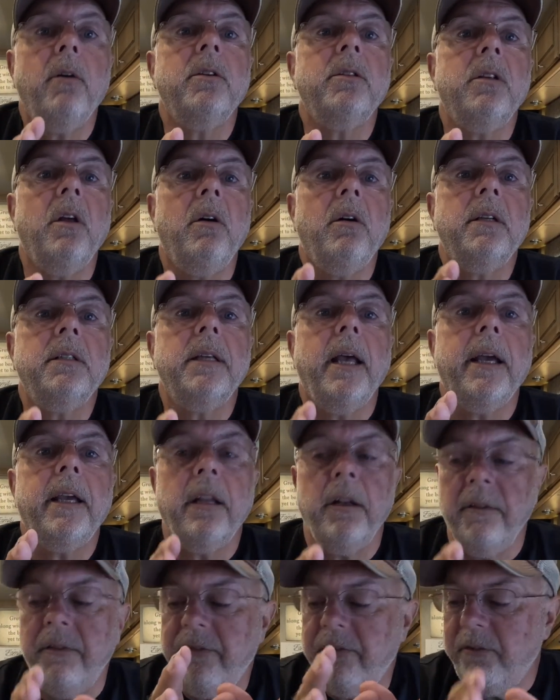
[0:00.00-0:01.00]
as long as I
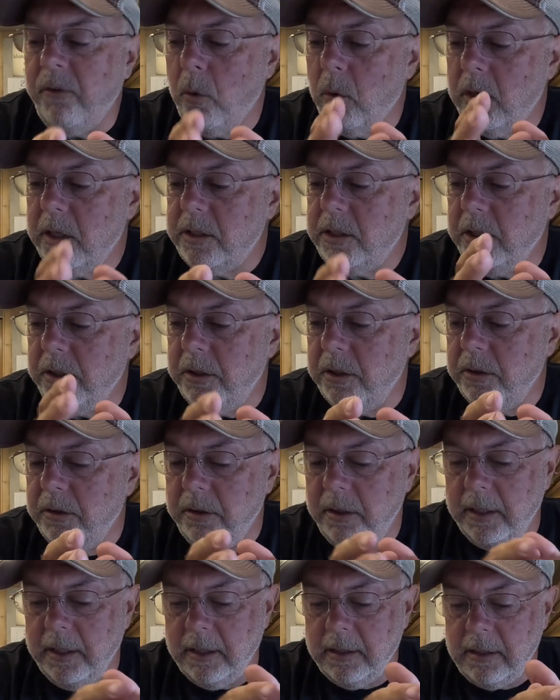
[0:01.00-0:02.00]
can afford to do
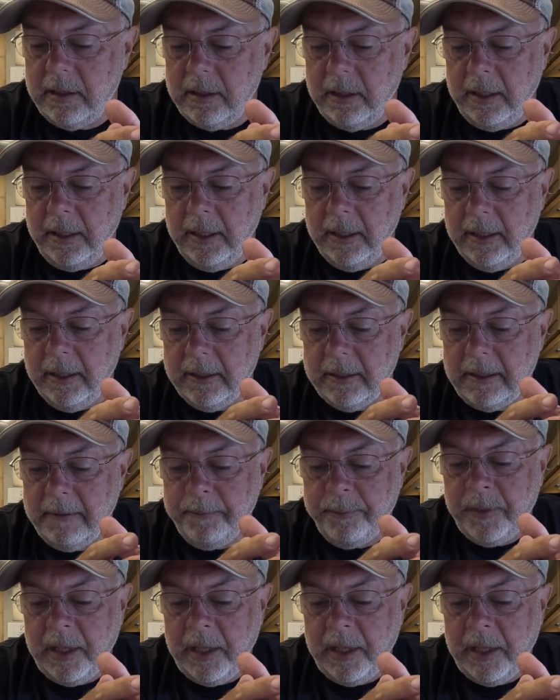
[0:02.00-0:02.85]
this, is